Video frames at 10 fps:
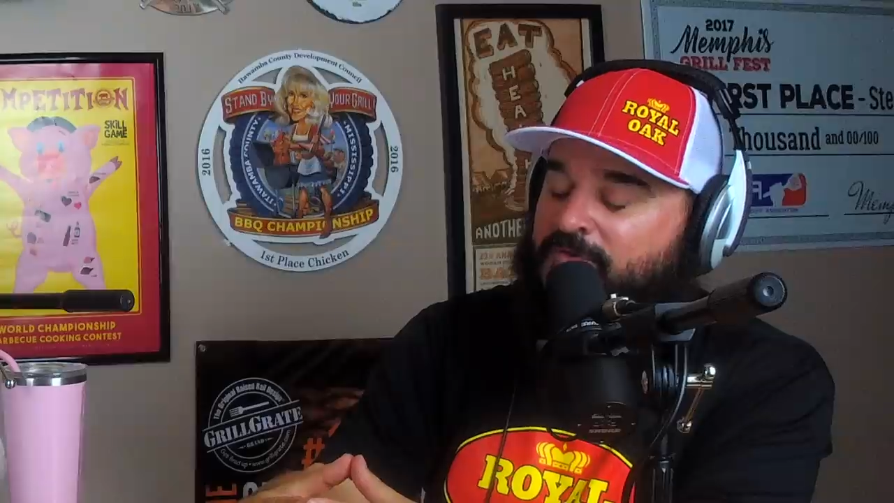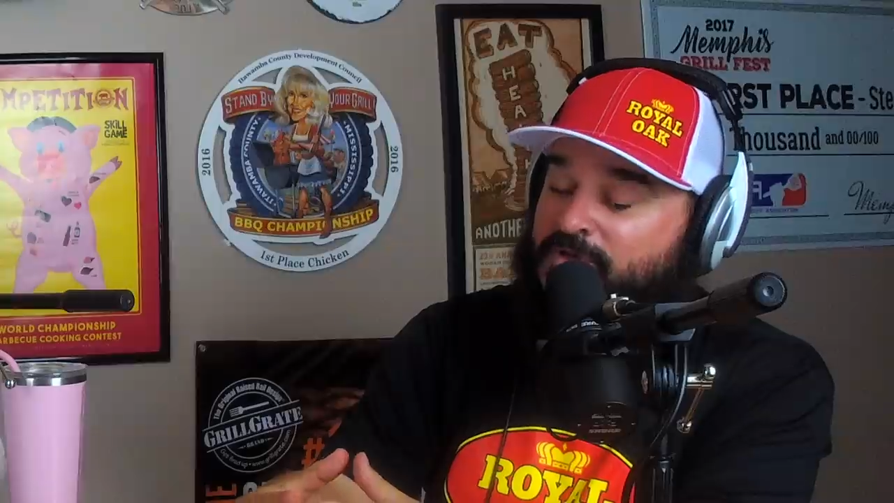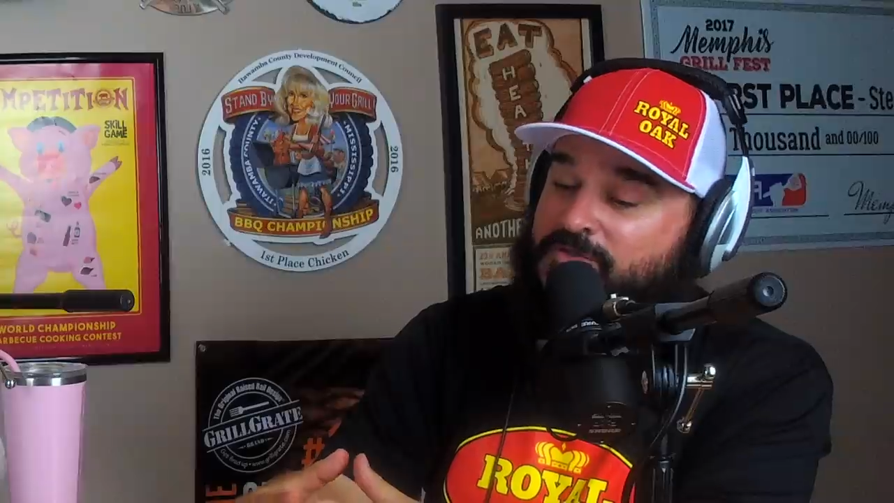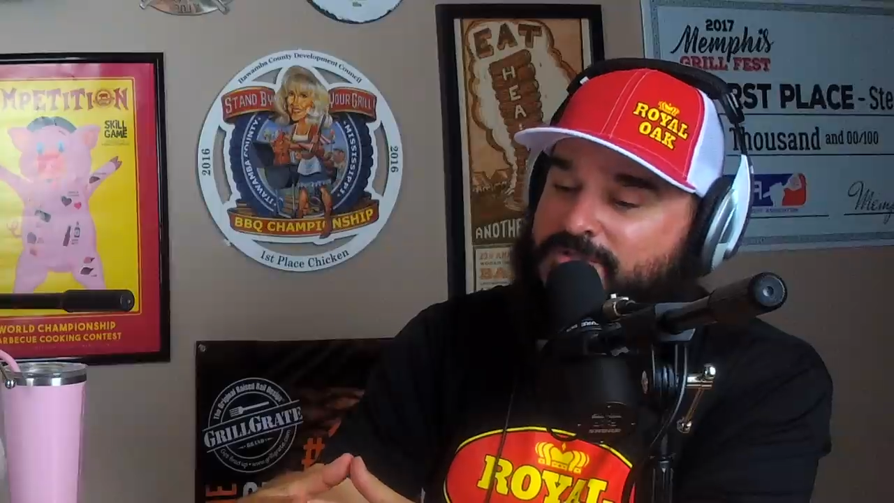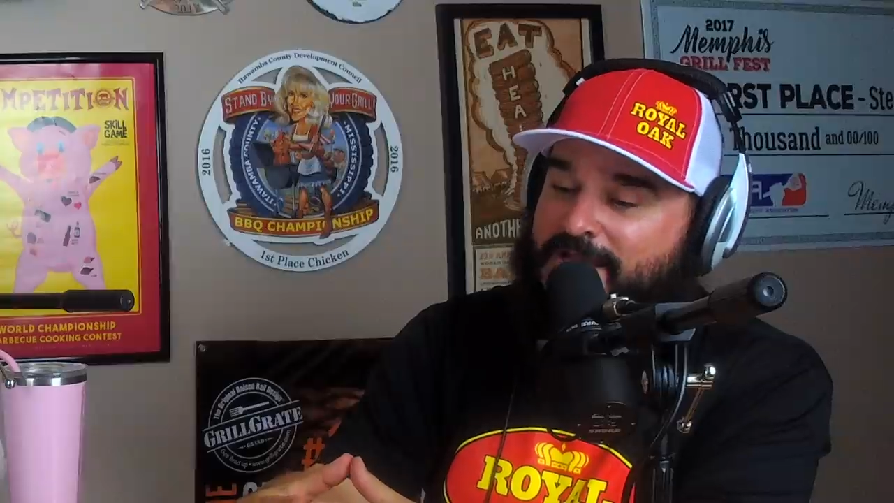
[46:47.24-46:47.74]
uh, we
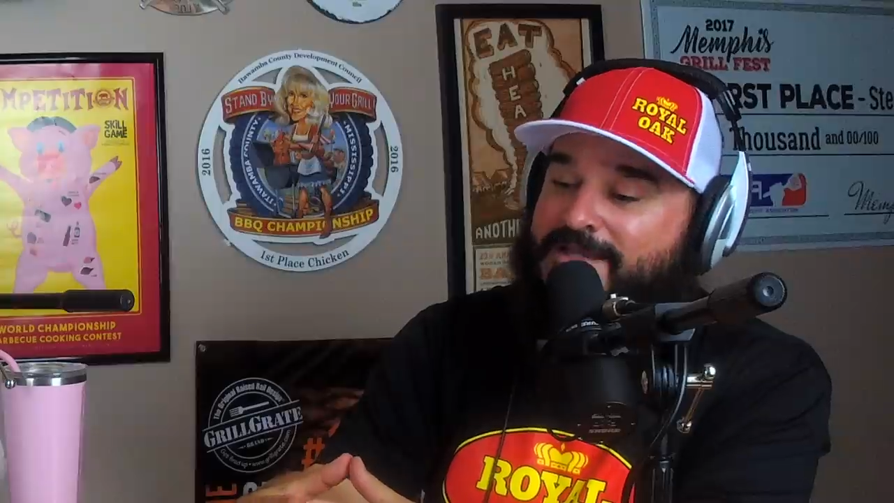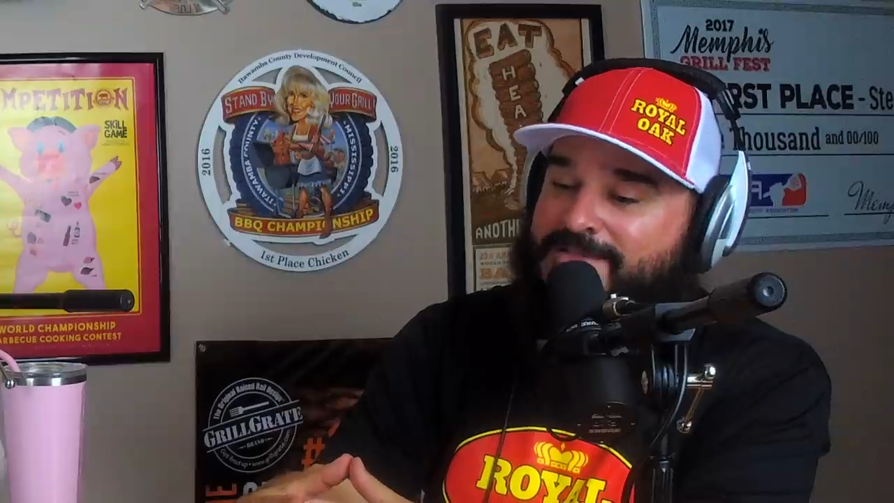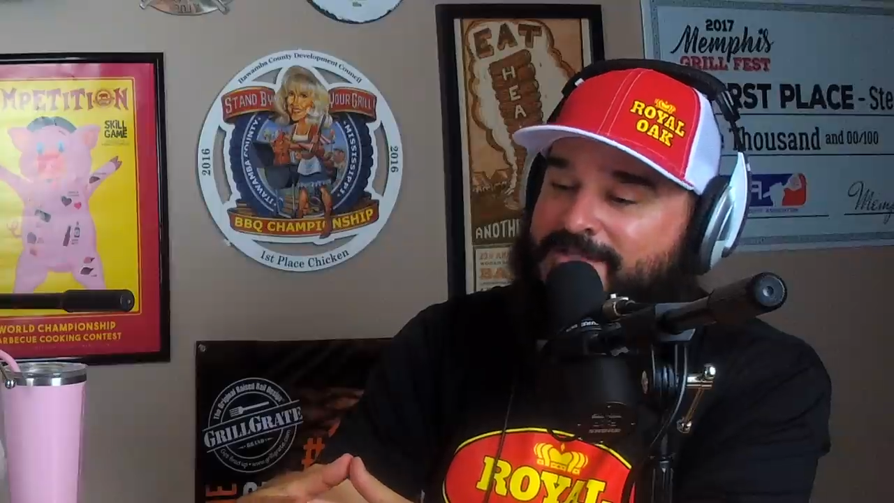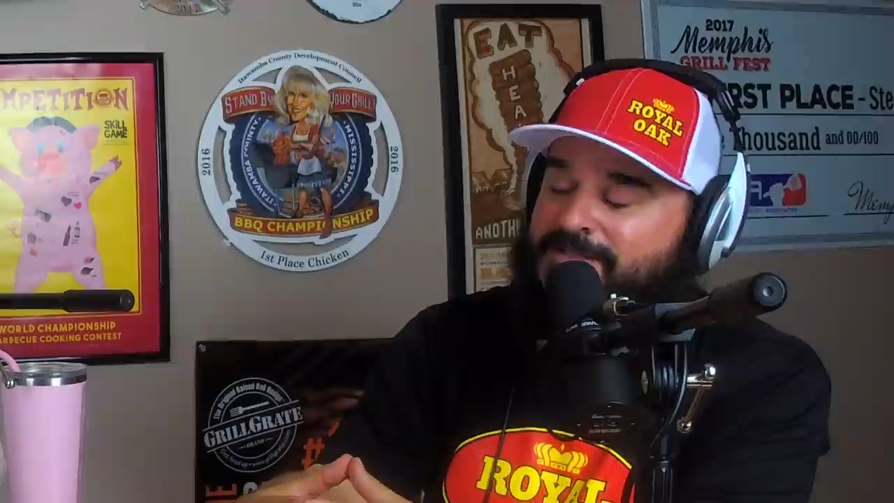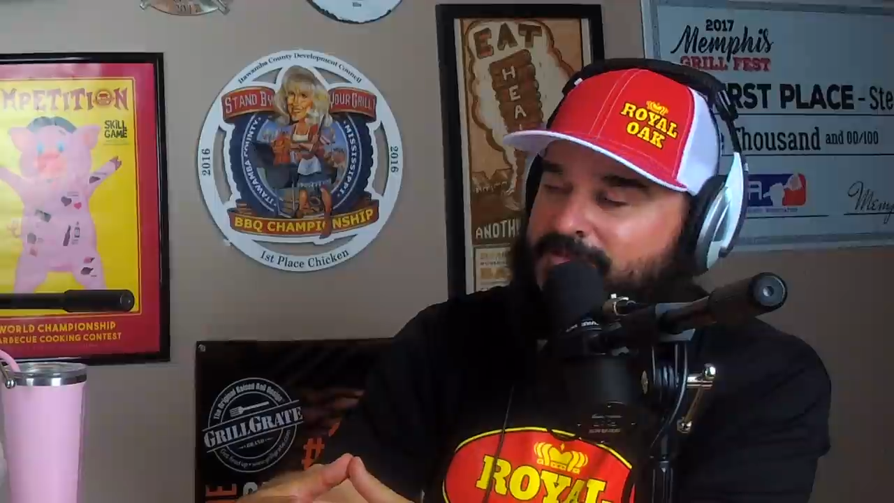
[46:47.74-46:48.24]
cooked
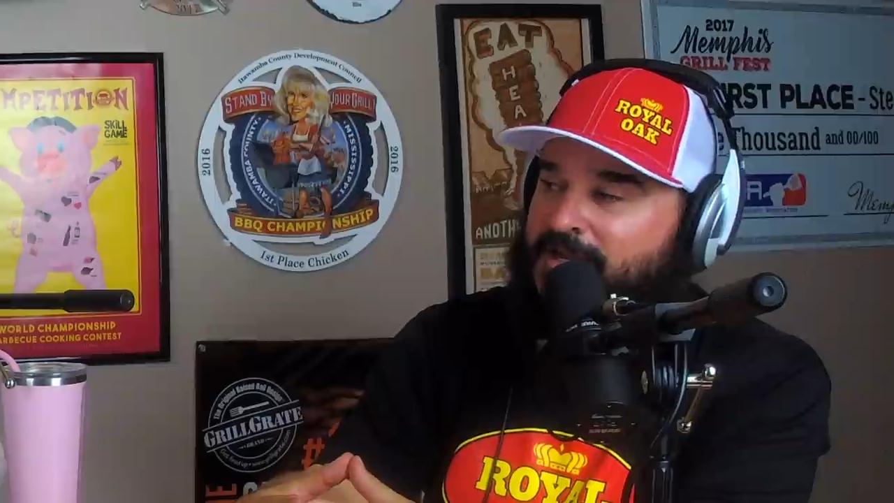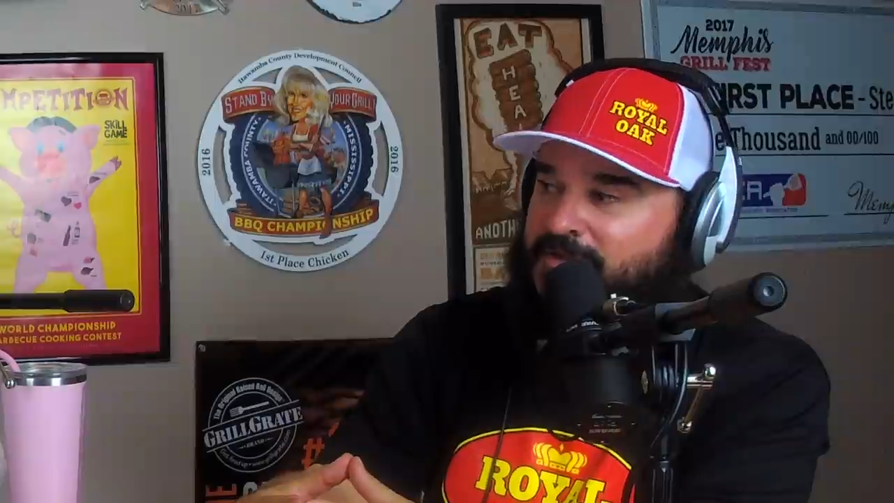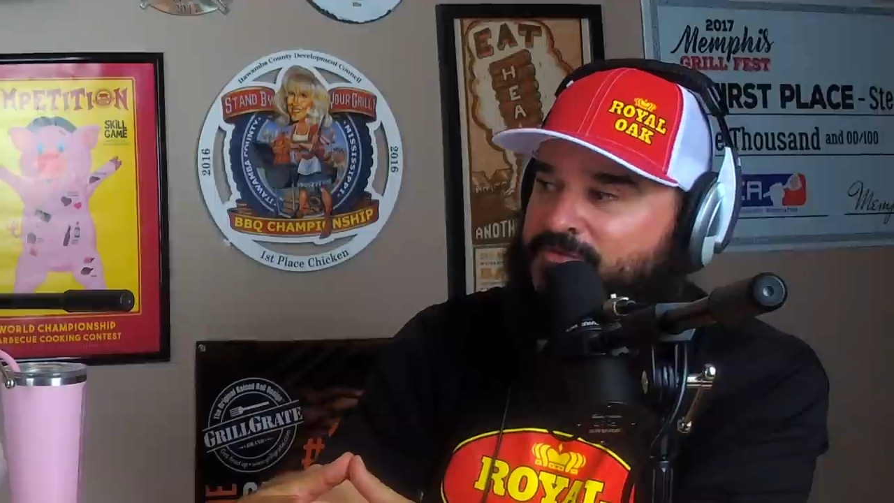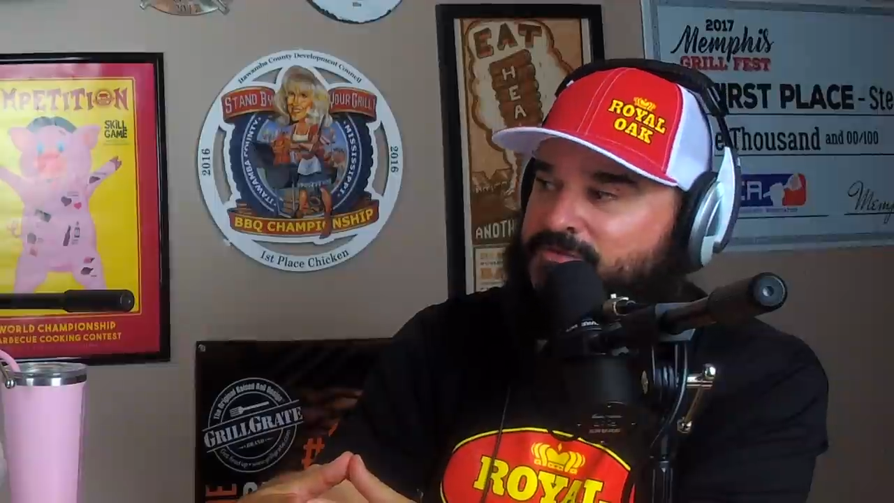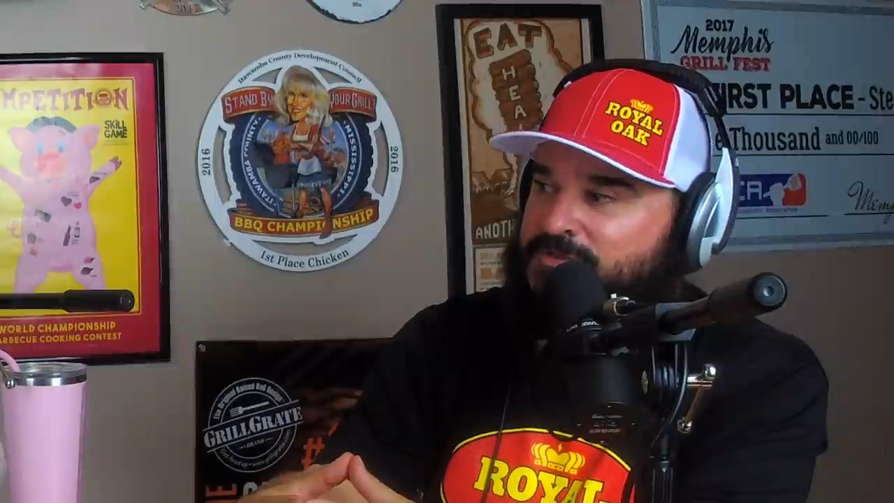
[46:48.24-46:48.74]
eighteen thousand